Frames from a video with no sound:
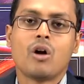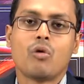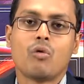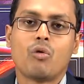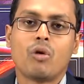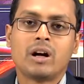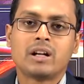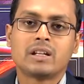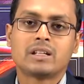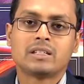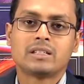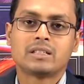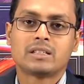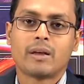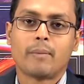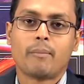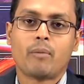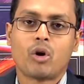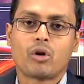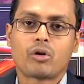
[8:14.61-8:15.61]
What is
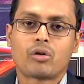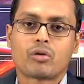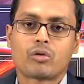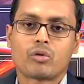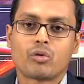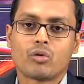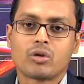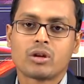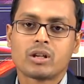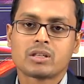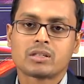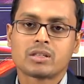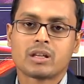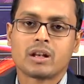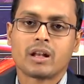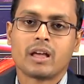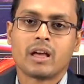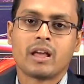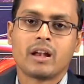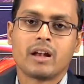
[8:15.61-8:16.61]
the bond
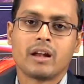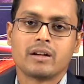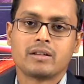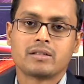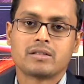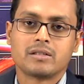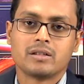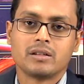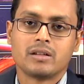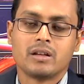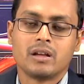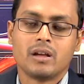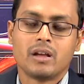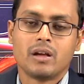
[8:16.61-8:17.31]
rotation energy